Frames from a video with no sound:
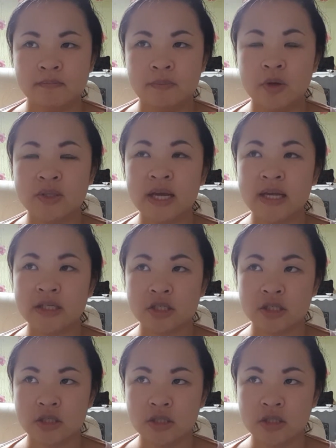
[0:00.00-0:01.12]

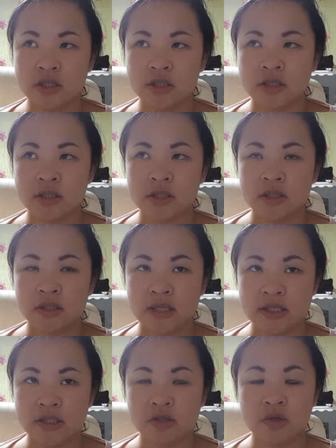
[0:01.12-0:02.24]
potential
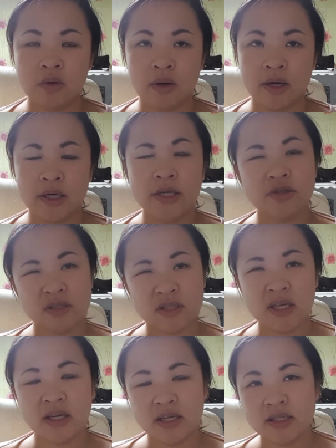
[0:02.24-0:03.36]
teachers who are
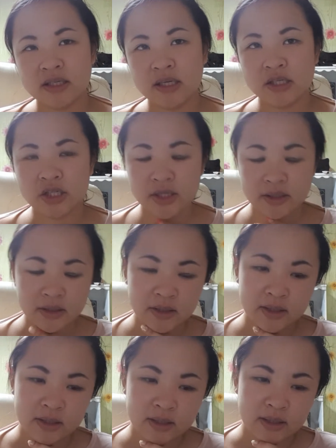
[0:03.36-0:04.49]
interested in teaching,
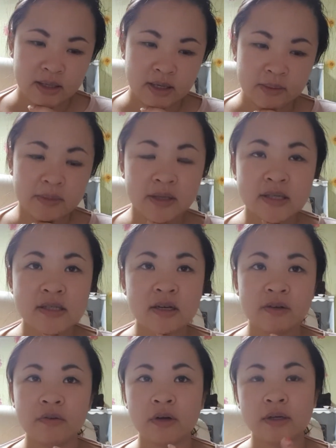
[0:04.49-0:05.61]
at least in a
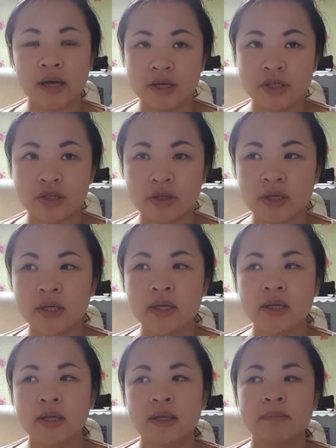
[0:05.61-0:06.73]
foreign country,
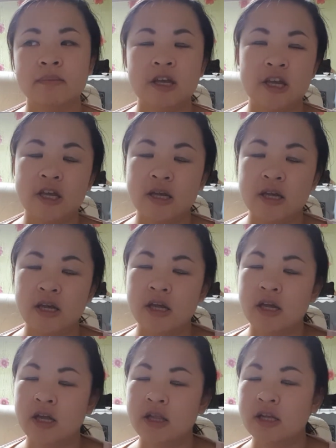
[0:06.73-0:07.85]

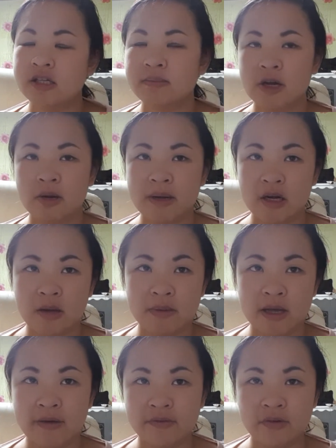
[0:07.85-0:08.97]
this may or may not be
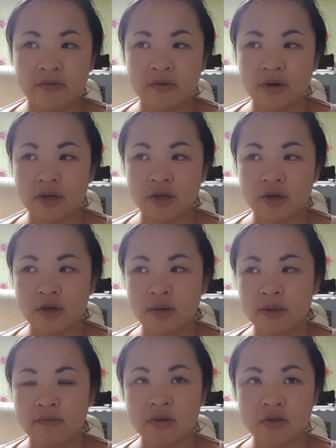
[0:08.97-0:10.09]
helpful for you
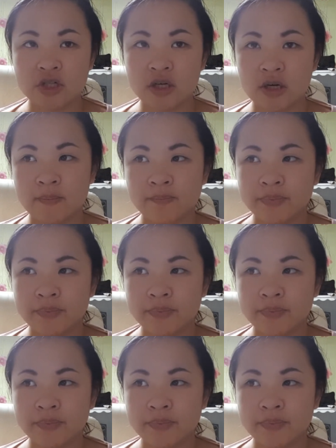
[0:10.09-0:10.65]
in the future.